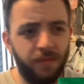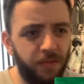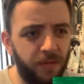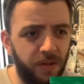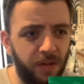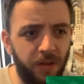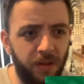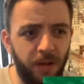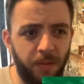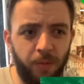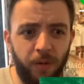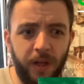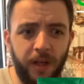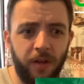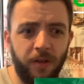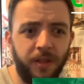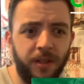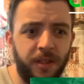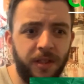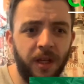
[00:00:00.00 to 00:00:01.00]
they're playing
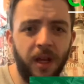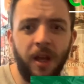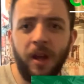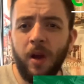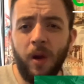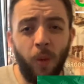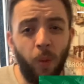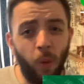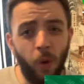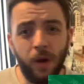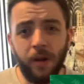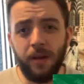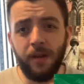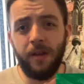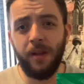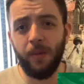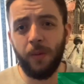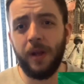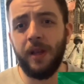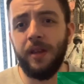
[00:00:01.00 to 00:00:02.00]
us, want to
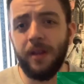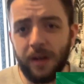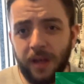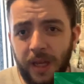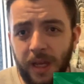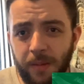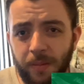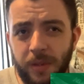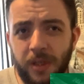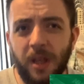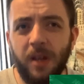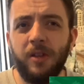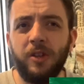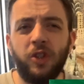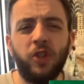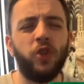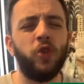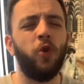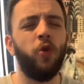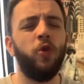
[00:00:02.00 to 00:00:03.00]
win their games
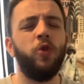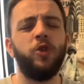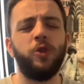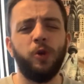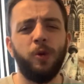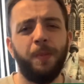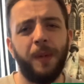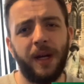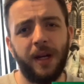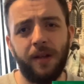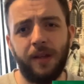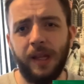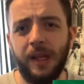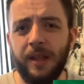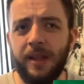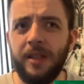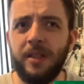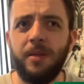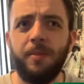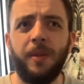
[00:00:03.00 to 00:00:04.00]
so bad. It
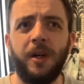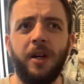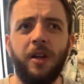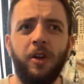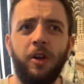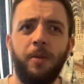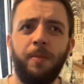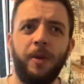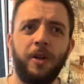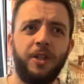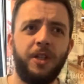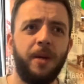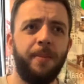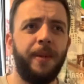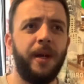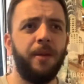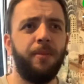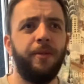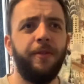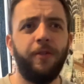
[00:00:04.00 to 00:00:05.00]
doesn't matter how much of a bad
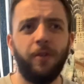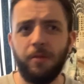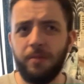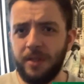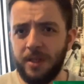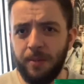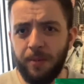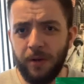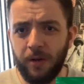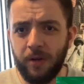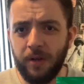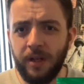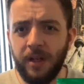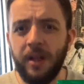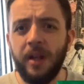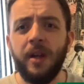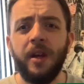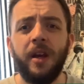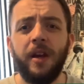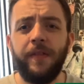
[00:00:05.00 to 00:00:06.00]
performance they put on,
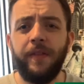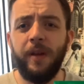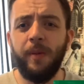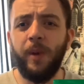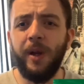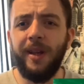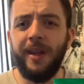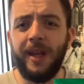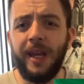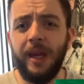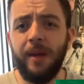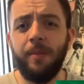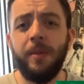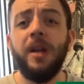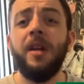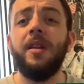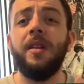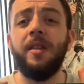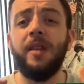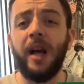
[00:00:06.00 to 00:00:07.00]
if they win the game,
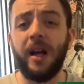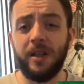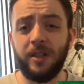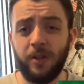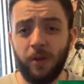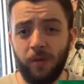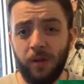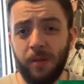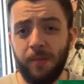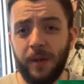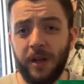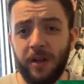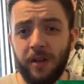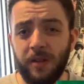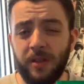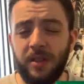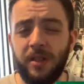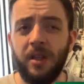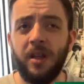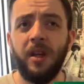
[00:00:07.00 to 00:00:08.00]
that's all that
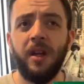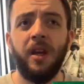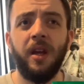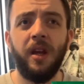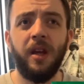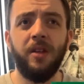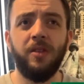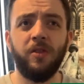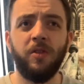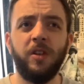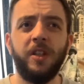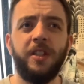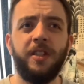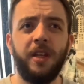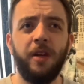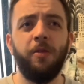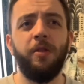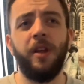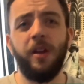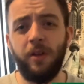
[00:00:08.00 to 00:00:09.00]
matters. As long as
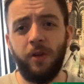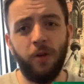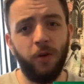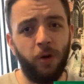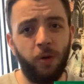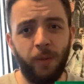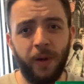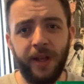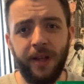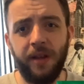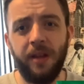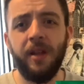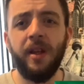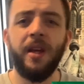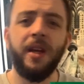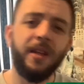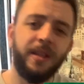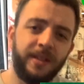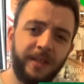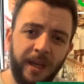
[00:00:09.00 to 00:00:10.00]
Celtic do not win.
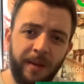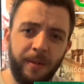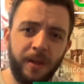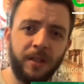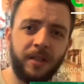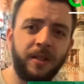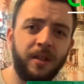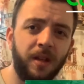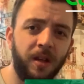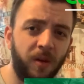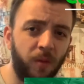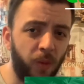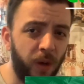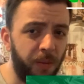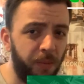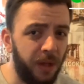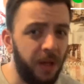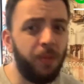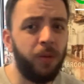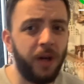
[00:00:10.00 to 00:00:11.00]
Same as when
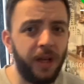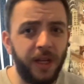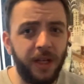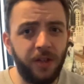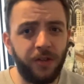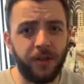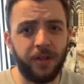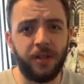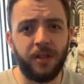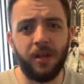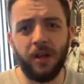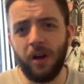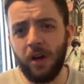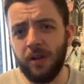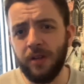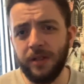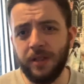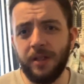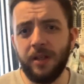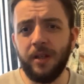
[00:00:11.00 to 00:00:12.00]
we play Rangers,
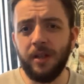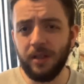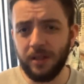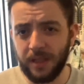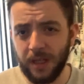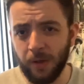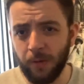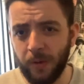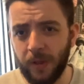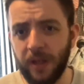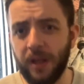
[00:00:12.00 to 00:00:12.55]
us, Celtic.